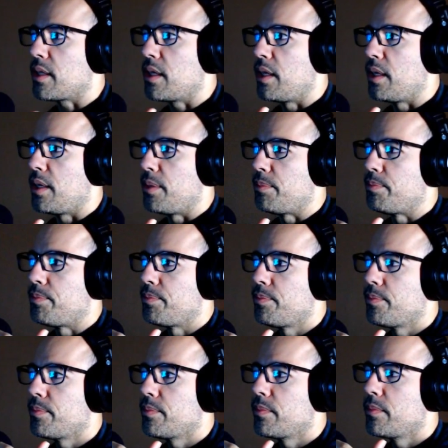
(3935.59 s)
I'm
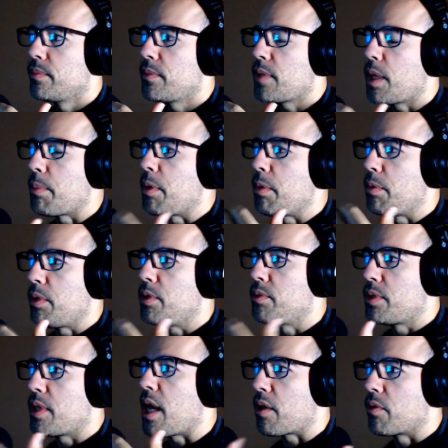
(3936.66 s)
able to use that
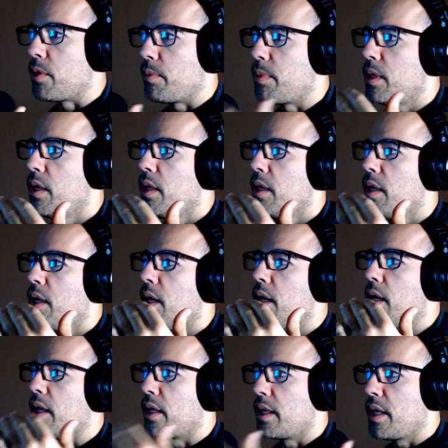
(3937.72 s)
group
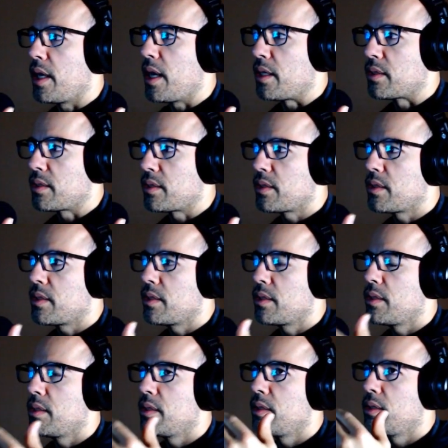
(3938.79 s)
against
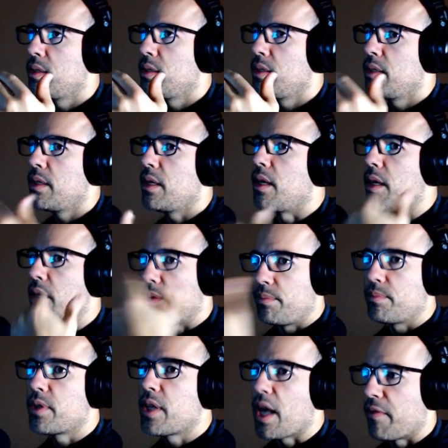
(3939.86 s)

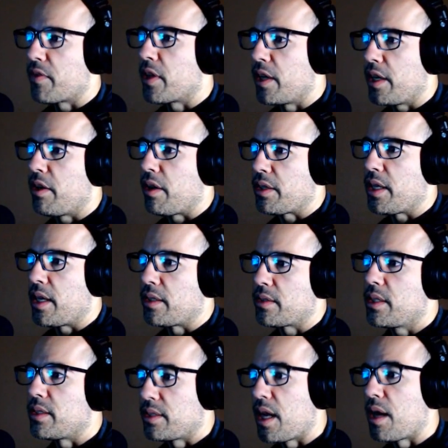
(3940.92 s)
Kefka here at the end. Is
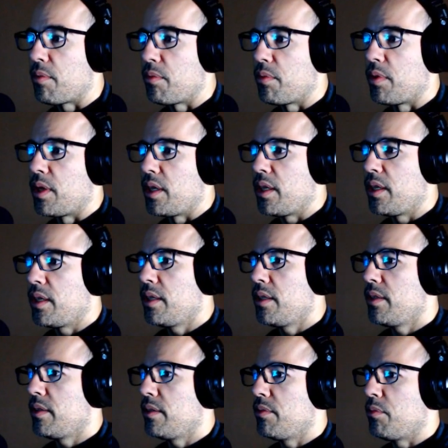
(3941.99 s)
that
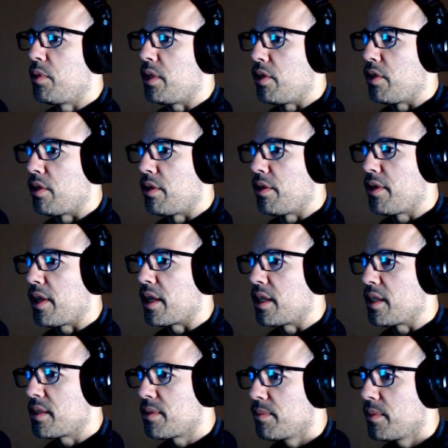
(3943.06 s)
what your thing is?
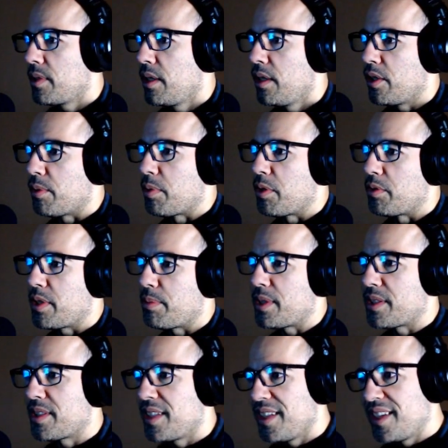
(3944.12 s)
Your pro tip is?
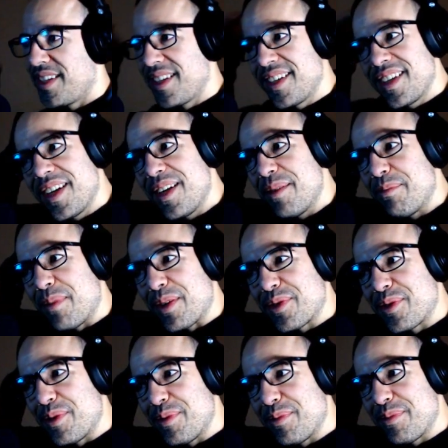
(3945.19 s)

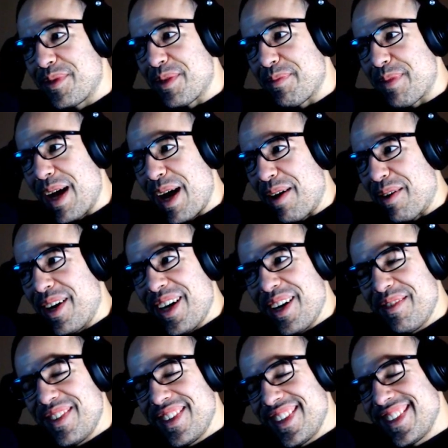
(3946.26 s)
Mushroom to power
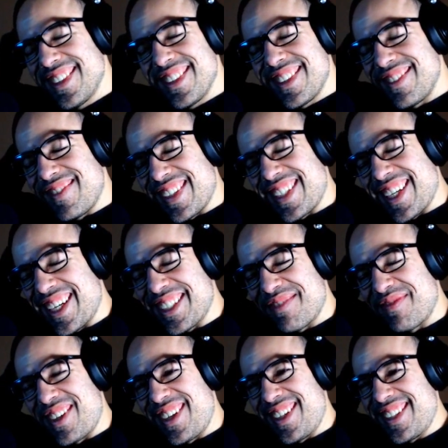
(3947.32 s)
up. Gosh,
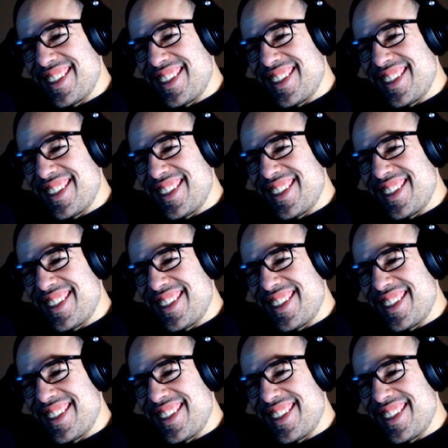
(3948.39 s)
Paul.